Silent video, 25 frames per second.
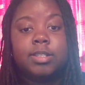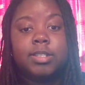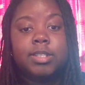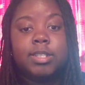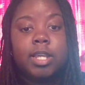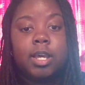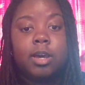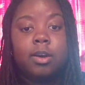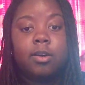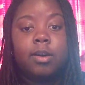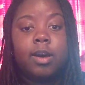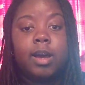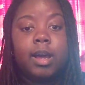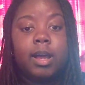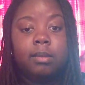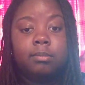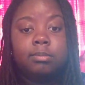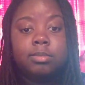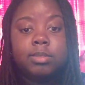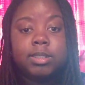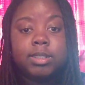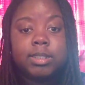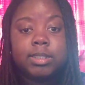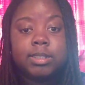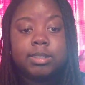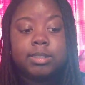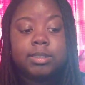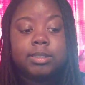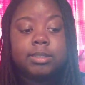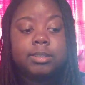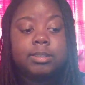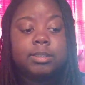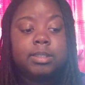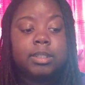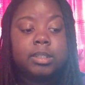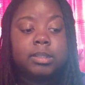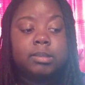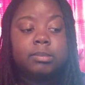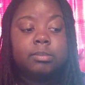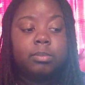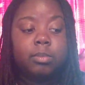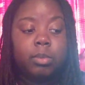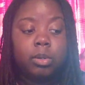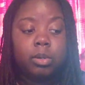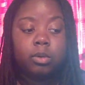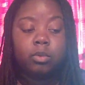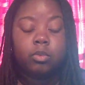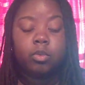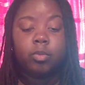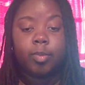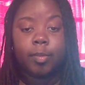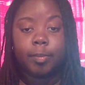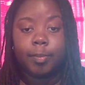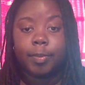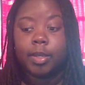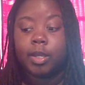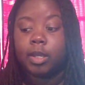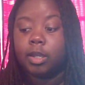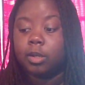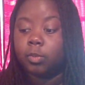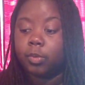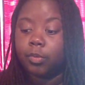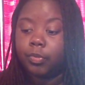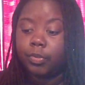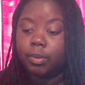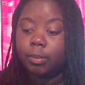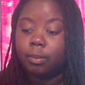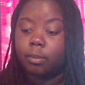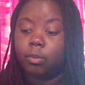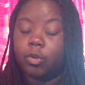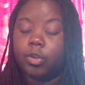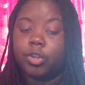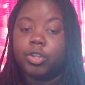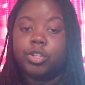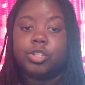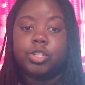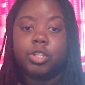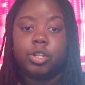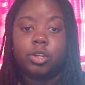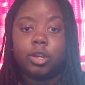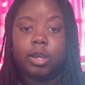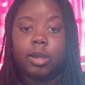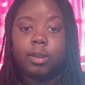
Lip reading: So I'm just over prepared with the moisture.